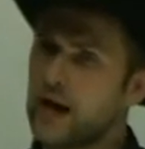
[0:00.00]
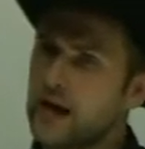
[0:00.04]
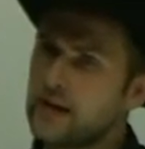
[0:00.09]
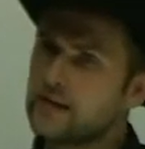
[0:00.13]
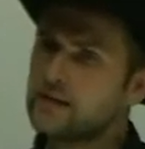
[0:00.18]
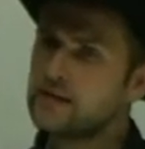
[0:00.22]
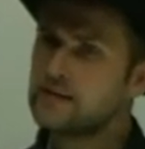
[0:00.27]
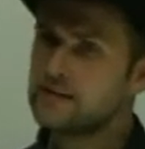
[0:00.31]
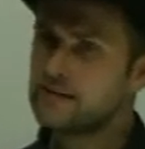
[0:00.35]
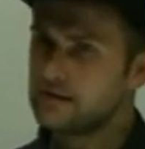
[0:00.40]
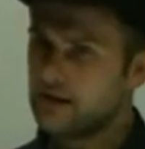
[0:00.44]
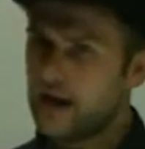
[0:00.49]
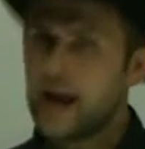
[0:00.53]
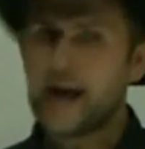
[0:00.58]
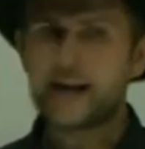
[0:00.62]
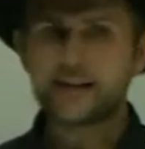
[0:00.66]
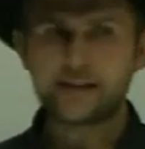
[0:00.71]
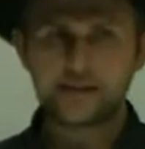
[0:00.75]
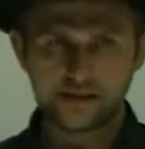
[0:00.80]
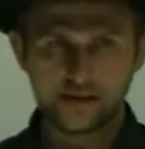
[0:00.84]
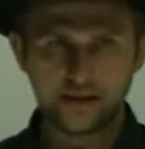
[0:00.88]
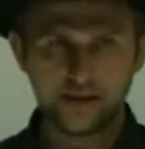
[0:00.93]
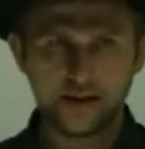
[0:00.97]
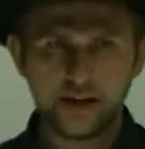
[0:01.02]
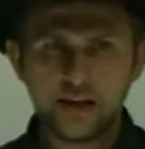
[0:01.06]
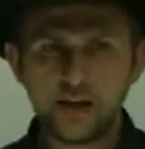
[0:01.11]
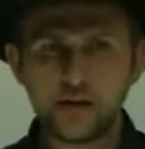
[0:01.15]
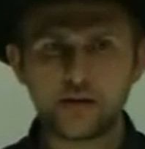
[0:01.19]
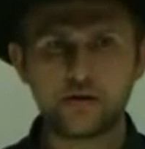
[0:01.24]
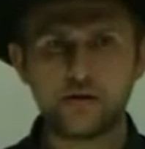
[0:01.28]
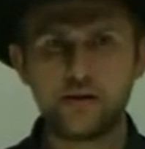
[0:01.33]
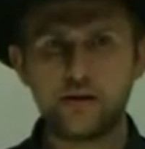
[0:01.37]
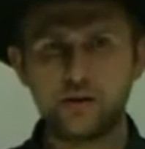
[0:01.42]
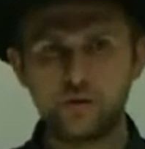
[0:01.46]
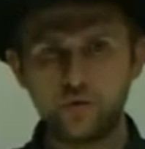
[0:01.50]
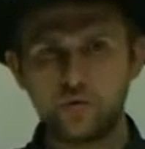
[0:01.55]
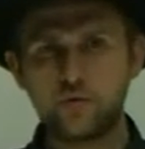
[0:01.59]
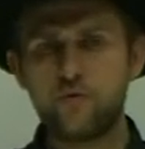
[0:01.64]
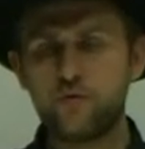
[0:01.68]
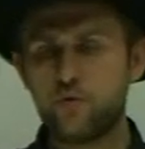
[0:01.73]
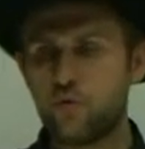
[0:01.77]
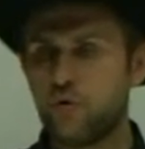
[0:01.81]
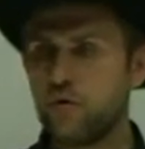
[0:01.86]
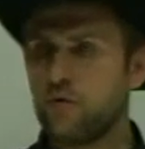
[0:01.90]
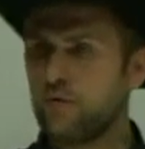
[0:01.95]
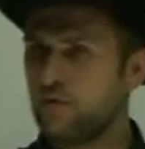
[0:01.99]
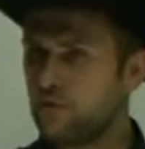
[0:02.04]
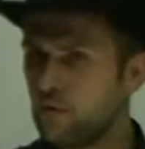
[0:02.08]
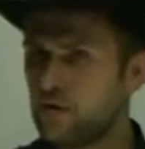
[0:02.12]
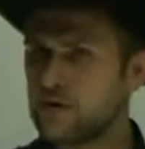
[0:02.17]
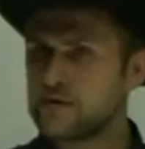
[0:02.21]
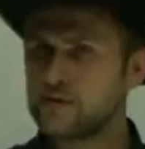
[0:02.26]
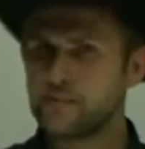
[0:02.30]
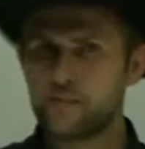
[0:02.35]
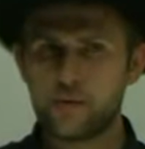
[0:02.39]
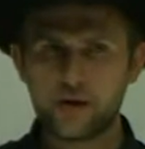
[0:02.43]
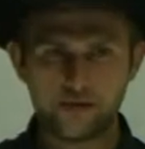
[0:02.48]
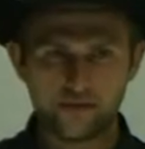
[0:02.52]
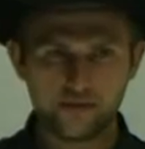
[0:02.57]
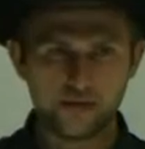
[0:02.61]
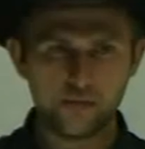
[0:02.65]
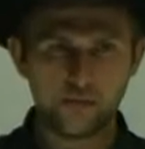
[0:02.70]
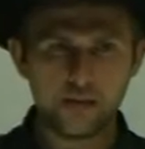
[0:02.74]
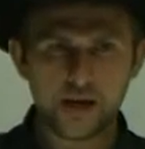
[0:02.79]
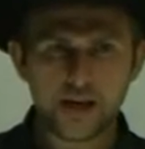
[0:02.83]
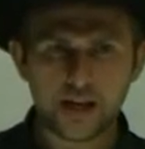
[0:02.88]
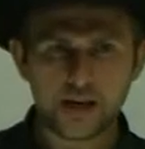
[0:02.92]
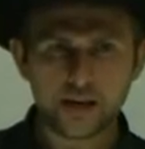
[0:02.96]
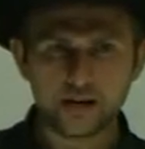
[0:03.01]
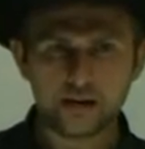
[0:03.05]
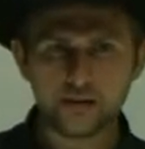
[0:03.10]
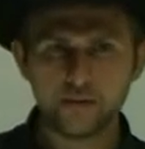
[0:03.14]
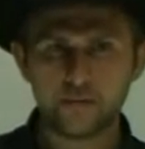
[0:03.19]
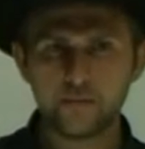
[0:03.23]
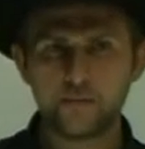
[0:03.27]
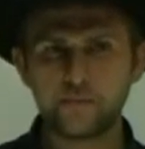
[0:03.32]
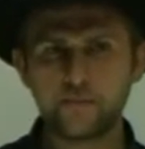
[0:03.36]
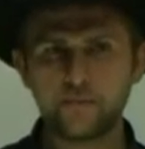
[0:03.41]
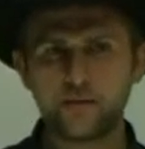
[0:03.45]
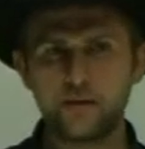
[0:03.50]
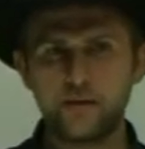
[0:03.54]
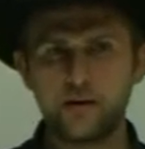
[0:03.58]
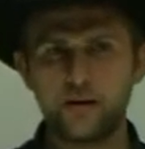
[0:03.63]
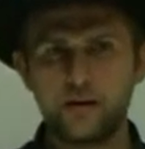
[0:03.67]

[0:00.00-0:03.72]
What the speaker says: Look at, at is a linker, and look for is part of the meaning.